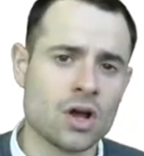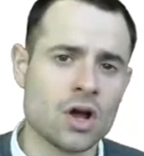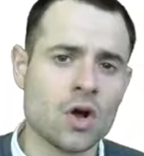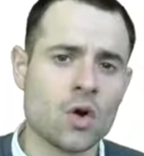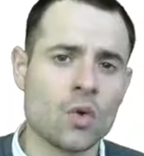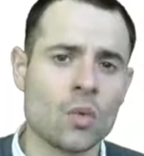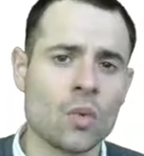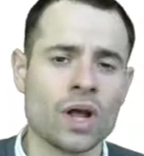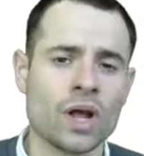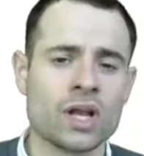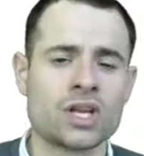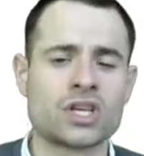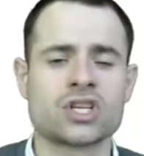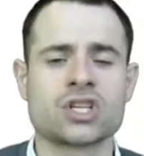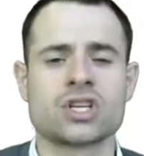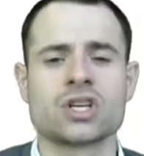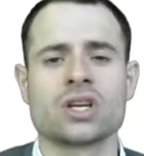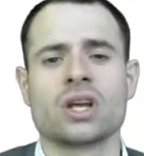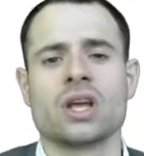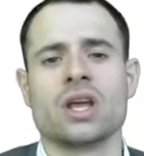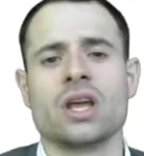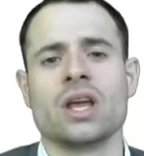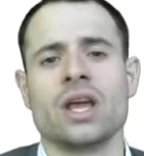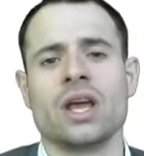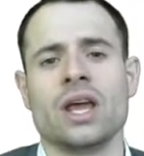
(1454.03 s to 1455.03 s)
which
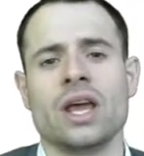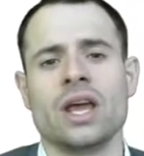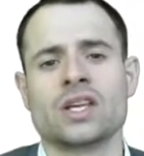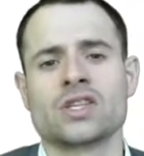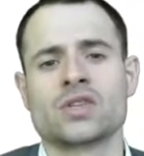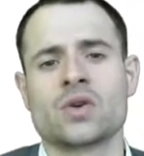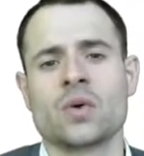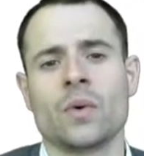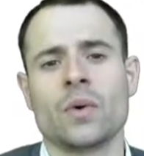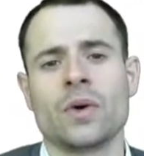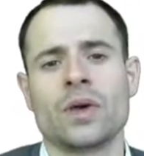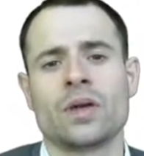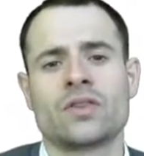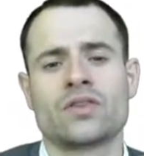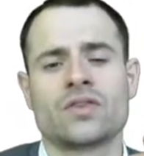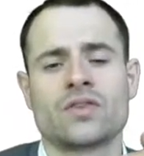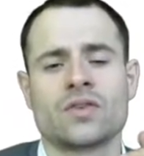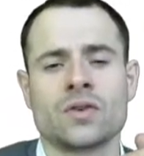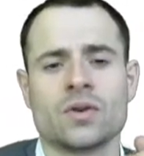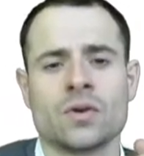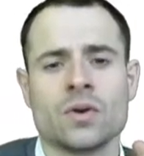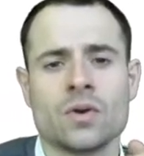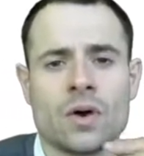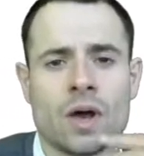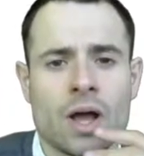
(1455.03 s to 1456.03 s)
is going
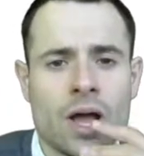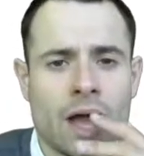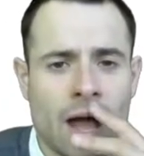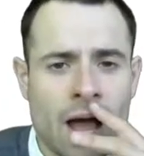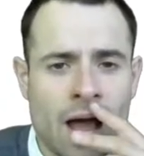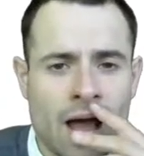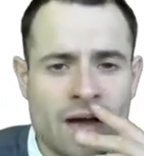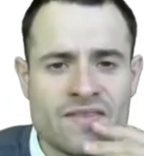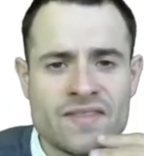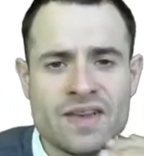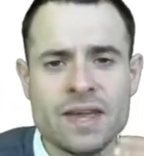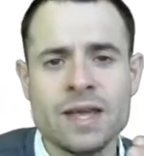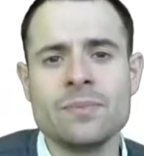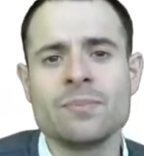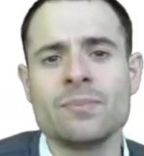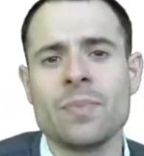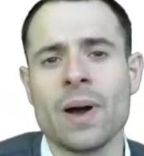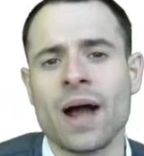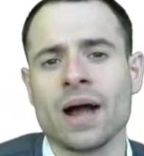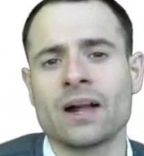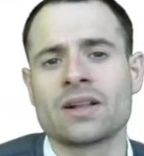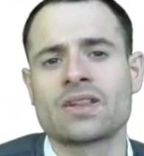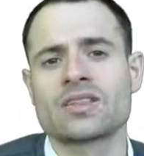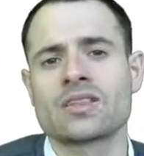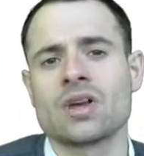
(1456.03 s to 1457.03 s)
to have
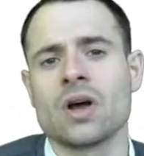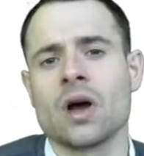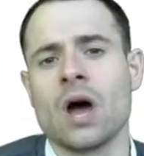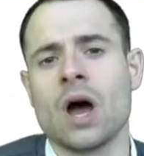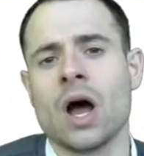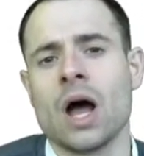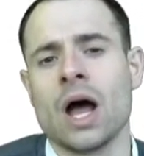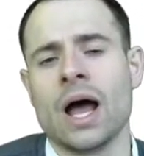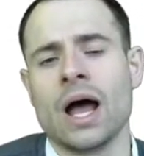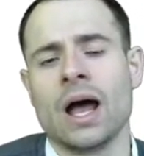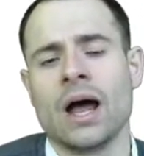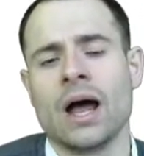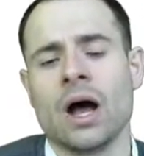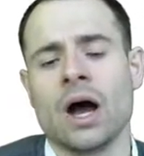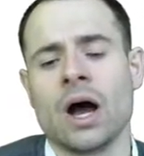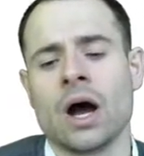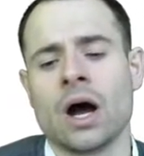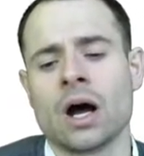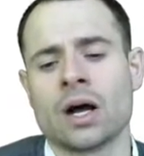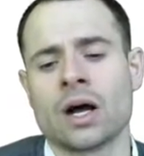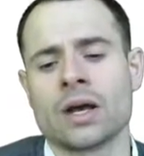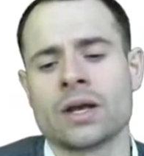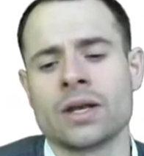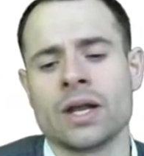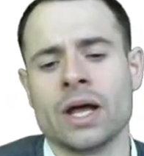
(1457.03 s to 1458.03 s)
impacts
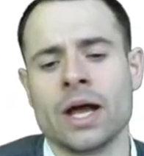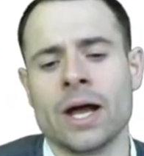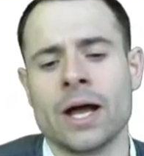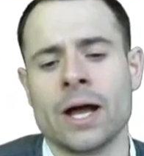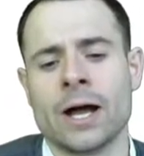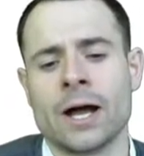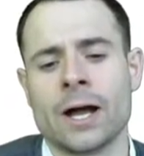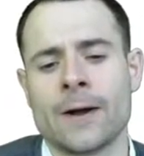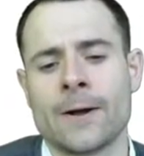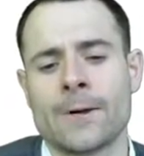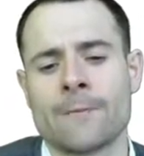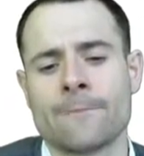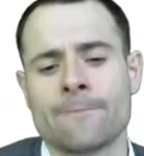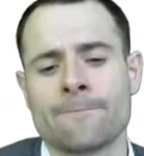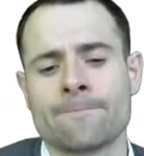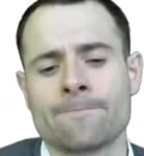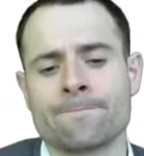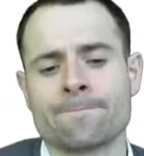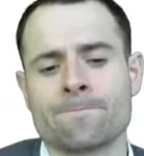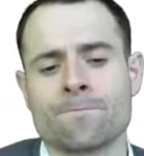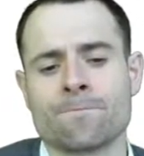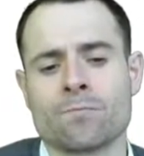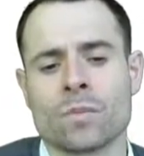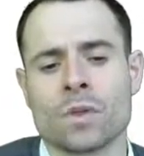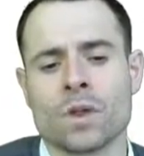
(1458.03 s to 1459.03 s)
on
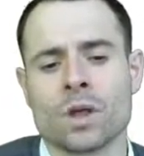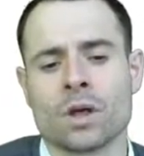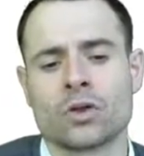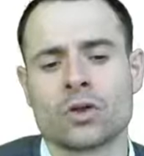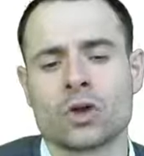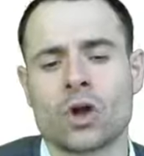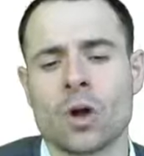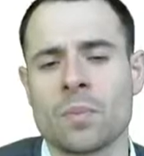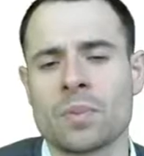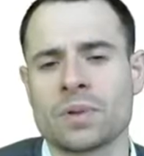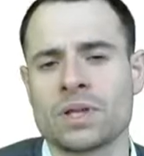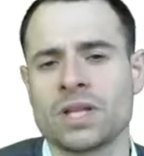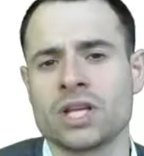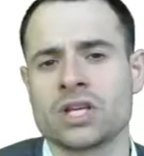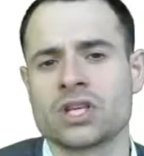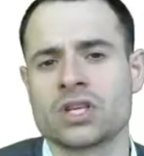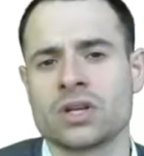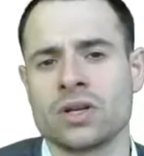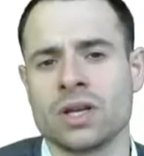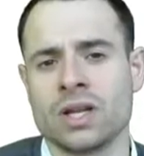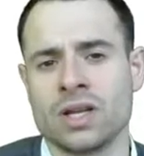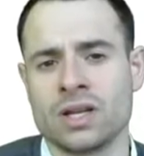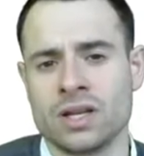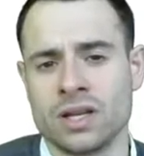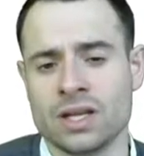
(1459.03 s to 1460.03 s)
the competition
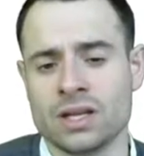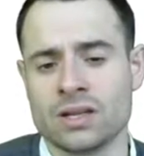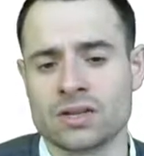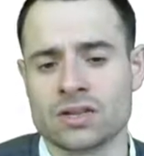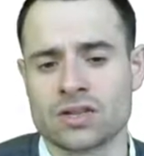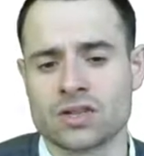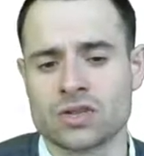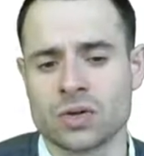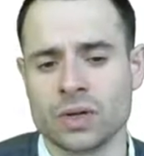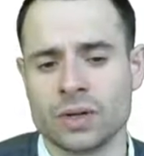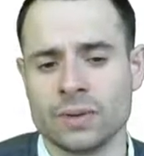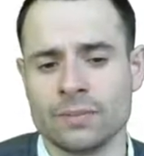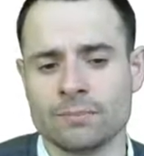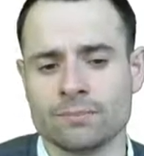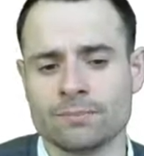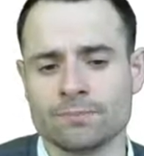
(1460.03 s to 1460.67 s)
in the industry.